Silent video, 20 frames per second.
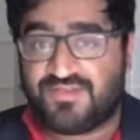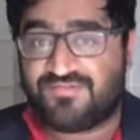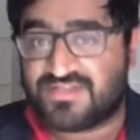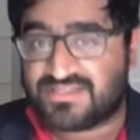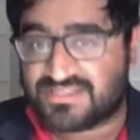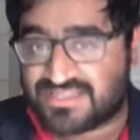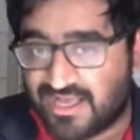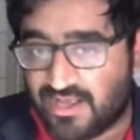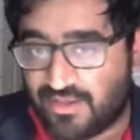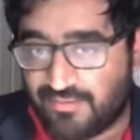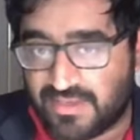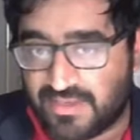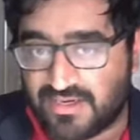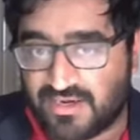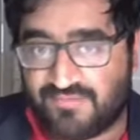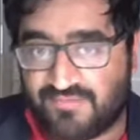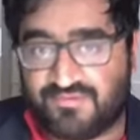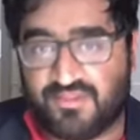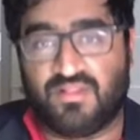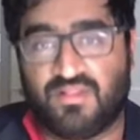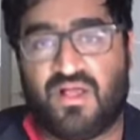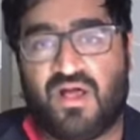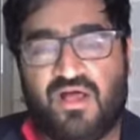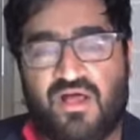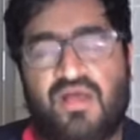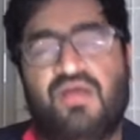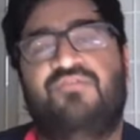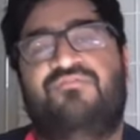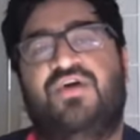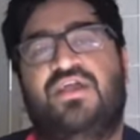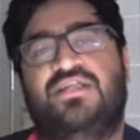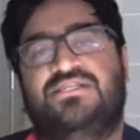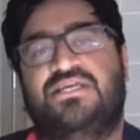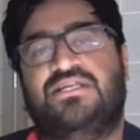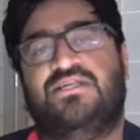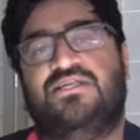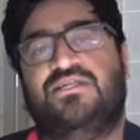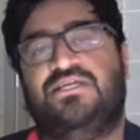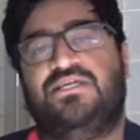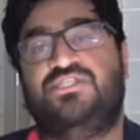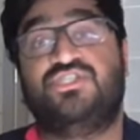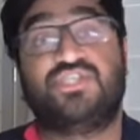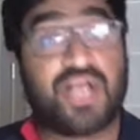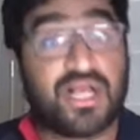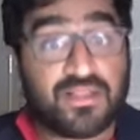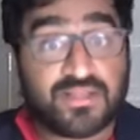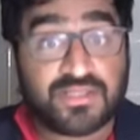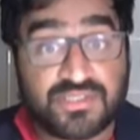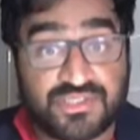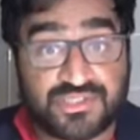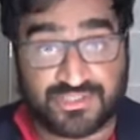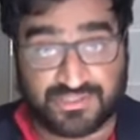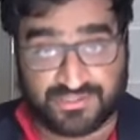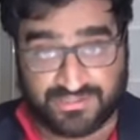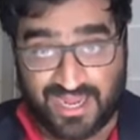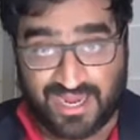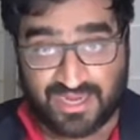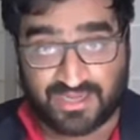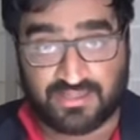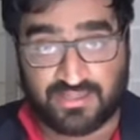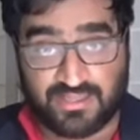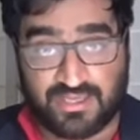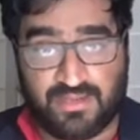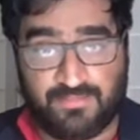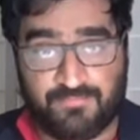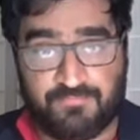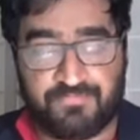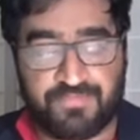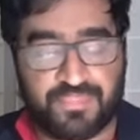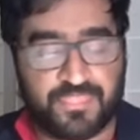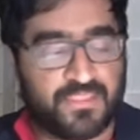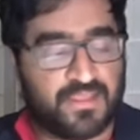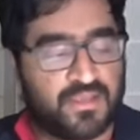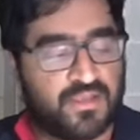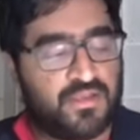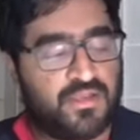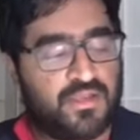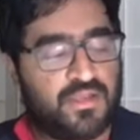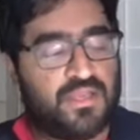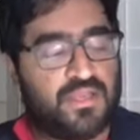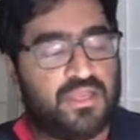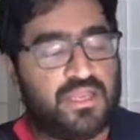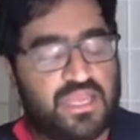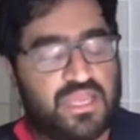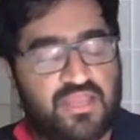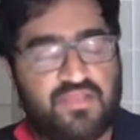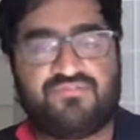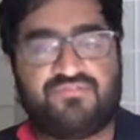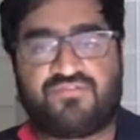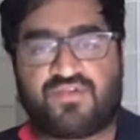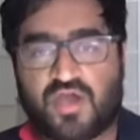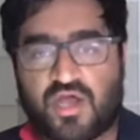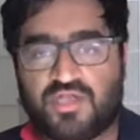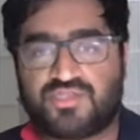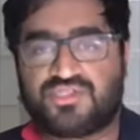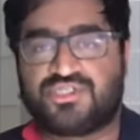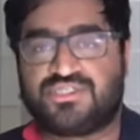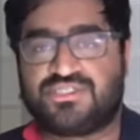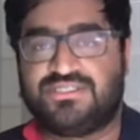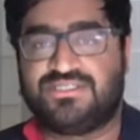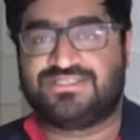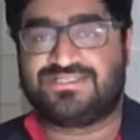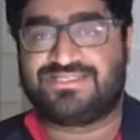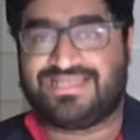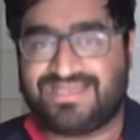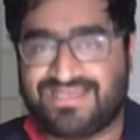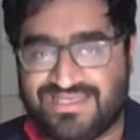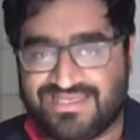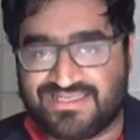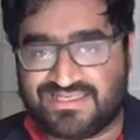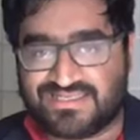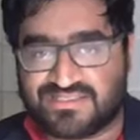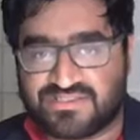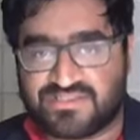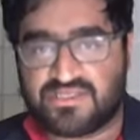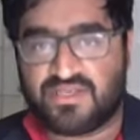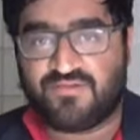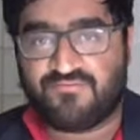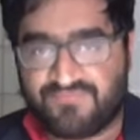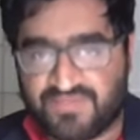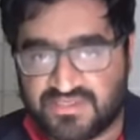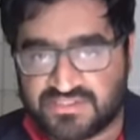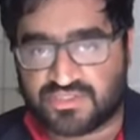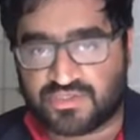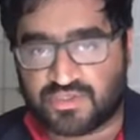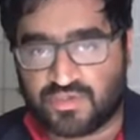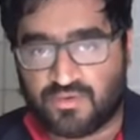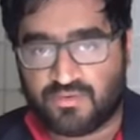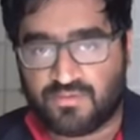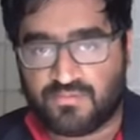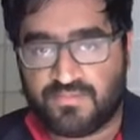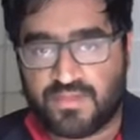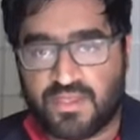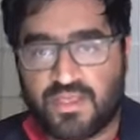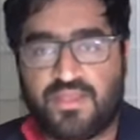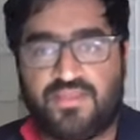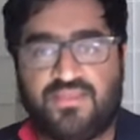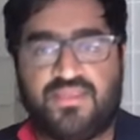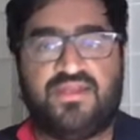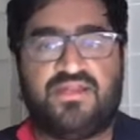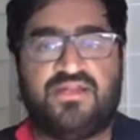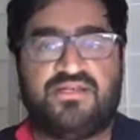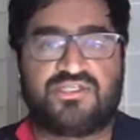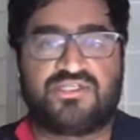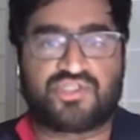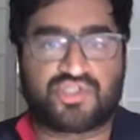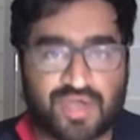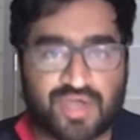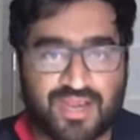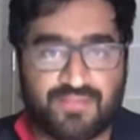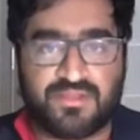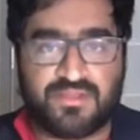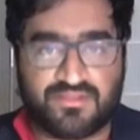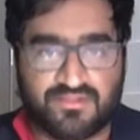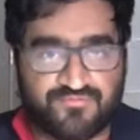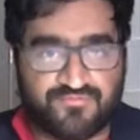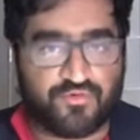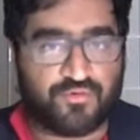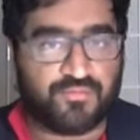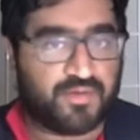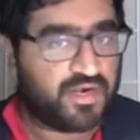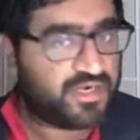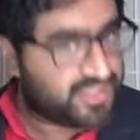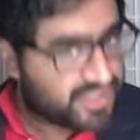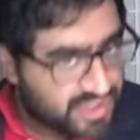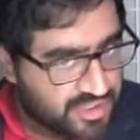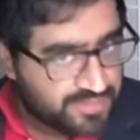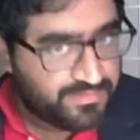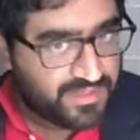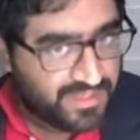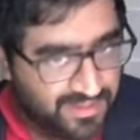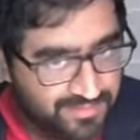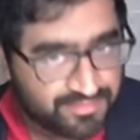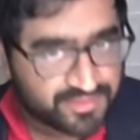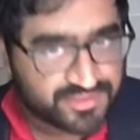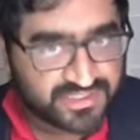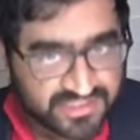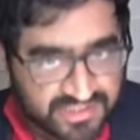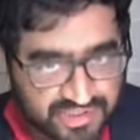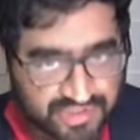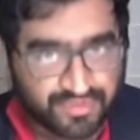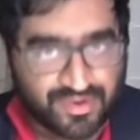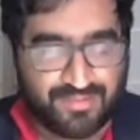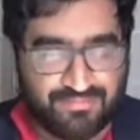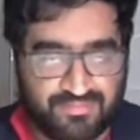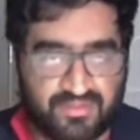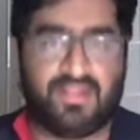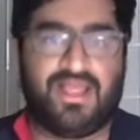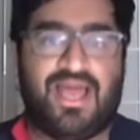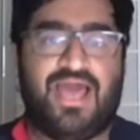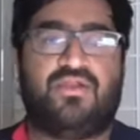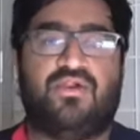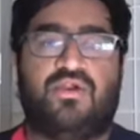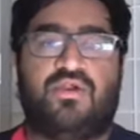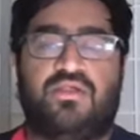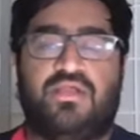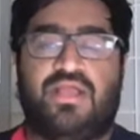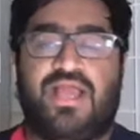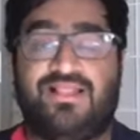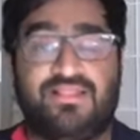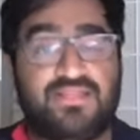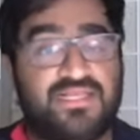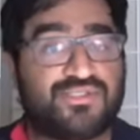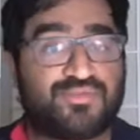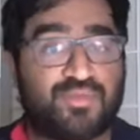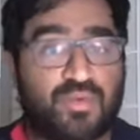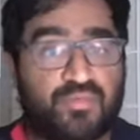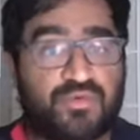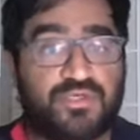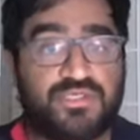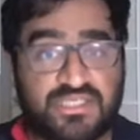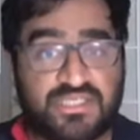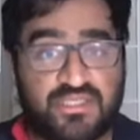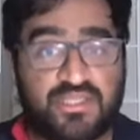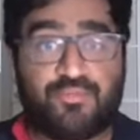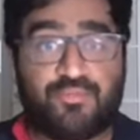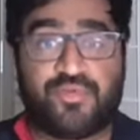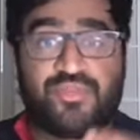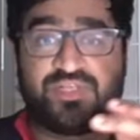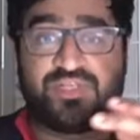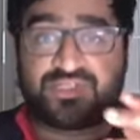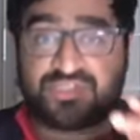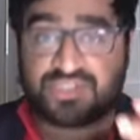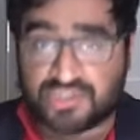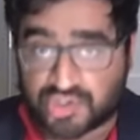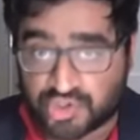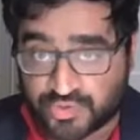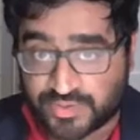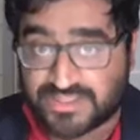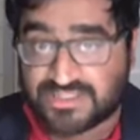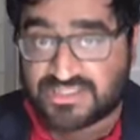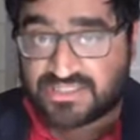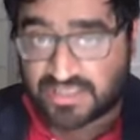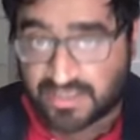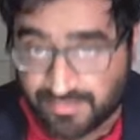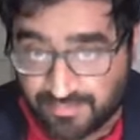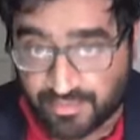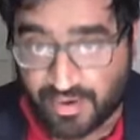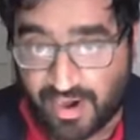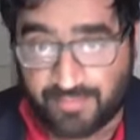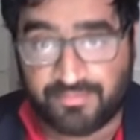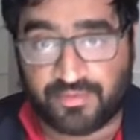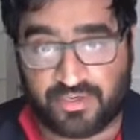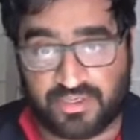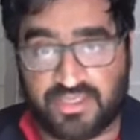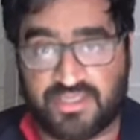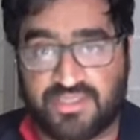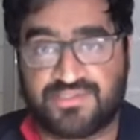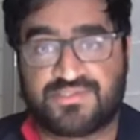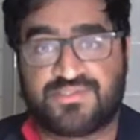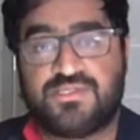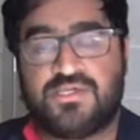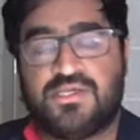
entailment of the law of identity challenges that claim. If consciousness is physical, then in describing the former, I should be able to describe the latter, at least when we're dealing with its intrinsic properties.